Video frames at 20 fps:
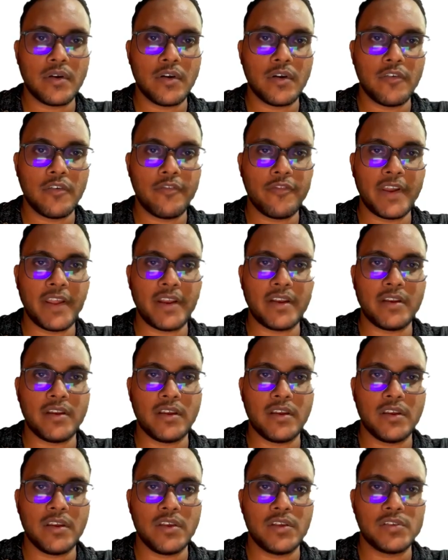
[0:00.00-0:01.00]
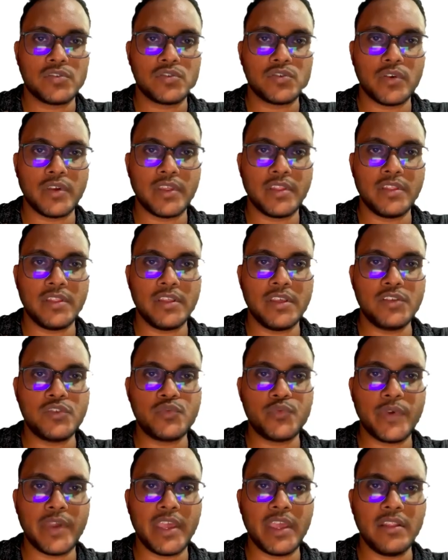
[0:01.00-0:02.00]
fine. So in this
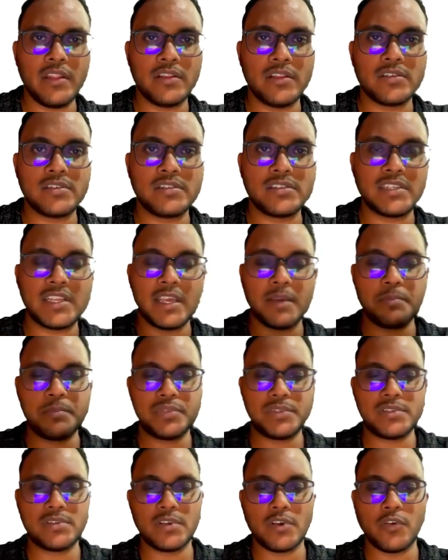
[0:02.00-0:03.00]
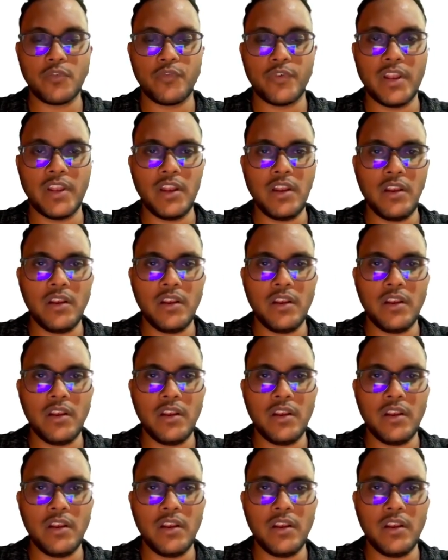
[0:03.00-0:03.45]
way the steps will,